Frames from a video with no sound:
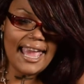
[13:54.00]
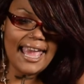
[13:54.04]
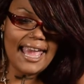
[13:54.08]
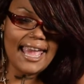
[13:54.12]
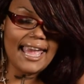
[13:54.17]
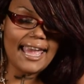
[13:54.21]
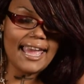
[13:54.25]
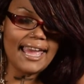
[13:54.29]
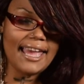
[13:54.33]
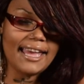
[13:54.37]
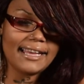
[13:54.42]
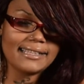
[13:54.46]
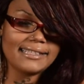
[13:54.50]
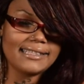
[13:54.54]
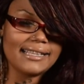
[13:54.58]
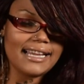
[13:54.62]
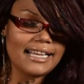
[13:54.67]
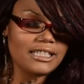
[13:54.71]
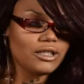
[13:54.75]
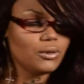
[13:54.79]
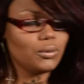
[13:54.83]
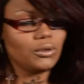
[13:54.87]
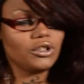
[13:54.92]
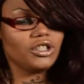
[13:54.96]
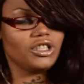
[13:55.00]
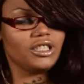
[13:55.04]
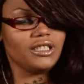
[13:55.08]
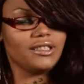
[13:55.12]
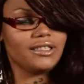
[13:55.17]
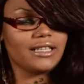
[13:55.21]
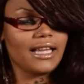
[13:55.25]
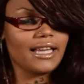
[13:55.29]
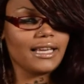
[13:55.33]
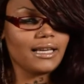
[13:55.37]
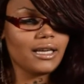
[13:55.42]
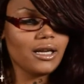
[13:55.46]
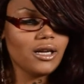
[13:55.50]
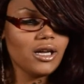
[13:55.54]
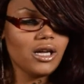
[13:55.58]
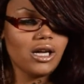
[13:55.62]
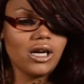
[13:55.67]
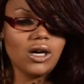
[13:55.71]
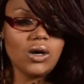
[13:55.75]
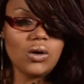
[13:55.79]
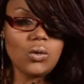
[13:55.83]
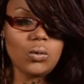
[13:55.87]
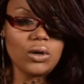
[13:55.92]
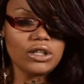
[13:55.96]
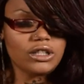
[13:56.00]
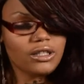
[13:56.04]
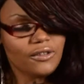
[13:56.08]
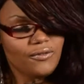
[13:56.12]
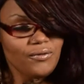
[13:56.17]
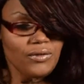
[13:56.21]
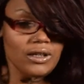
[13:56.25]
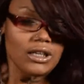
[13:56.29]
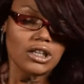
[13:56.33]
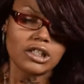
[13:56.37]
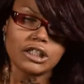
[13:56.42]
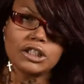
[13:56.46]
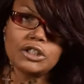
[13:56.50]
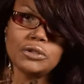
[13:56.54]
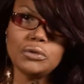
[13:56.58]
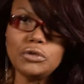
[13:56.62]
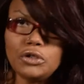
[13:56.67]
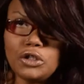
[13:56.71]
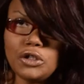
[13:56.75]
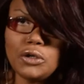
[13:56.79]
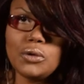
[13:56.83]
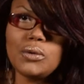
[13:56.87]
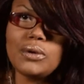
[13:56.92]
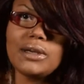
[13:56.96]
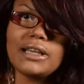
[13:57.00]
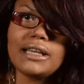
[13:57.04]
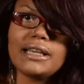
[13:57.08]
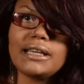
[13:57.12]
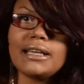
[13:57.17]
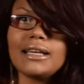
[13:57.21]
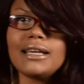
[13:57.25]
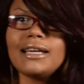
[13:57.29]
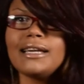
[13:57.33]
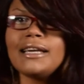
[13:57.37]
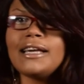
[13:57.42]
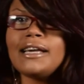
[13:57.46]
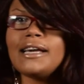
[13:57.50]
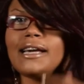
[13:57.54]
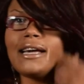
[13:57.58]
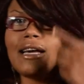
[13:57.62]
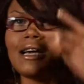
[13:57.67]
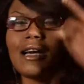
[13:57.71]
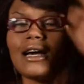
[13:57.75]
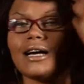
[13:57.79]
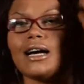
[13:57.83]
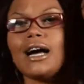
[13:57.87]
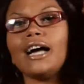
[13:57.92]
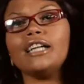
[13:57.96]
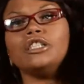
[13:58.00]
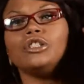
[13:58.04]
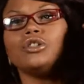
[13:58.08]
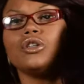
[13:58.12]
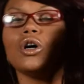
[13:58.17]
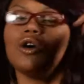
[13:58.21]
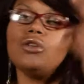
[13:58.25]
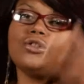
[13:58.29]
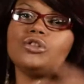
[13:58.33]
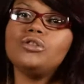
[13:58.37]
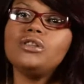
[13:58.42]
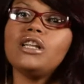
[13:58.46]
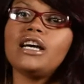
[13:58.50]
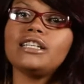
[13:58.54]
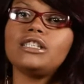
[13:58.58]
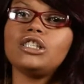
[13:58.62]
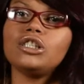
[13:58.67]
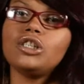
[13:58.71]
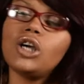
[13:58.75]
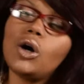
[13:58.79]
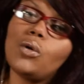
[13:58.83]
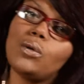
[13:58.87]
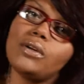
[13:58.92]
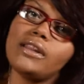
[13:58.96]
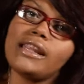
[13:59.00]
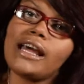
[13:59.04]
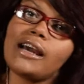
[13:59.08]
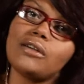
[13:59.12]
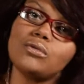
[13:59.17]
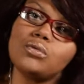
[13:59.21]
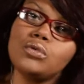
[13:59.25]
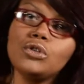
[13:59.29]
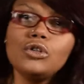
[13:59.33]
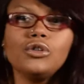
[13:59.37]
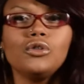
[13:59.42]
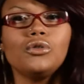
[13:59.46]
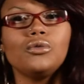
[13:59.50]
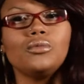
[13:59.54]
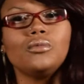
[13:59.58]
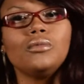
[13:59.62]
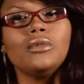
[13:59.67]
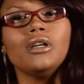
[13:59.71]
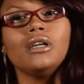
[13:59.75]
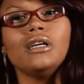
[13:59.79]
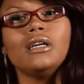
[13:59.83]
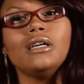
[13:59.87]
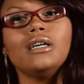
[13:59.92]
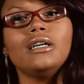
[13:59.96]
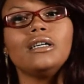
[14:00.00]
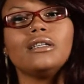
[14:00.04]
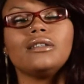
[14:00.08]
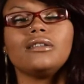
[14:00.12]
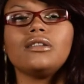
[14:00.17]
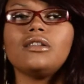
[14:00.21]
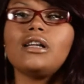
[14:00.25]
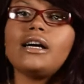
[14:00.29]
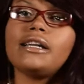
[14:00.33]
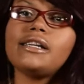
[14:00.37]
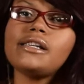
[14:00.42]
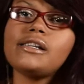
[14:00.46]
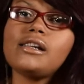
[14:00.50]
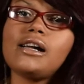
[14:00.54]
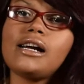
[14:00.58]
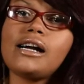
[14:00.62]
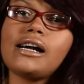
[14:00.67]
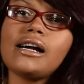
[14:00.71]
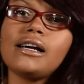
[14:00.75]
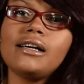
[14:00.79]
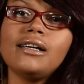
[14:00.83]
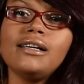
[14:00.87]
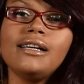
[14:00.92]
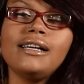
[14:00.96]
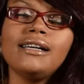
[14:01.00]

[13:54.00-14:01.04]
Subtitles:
And that's when she's like, what the fuck are you doing? I told you not to go in that room, la-di-da.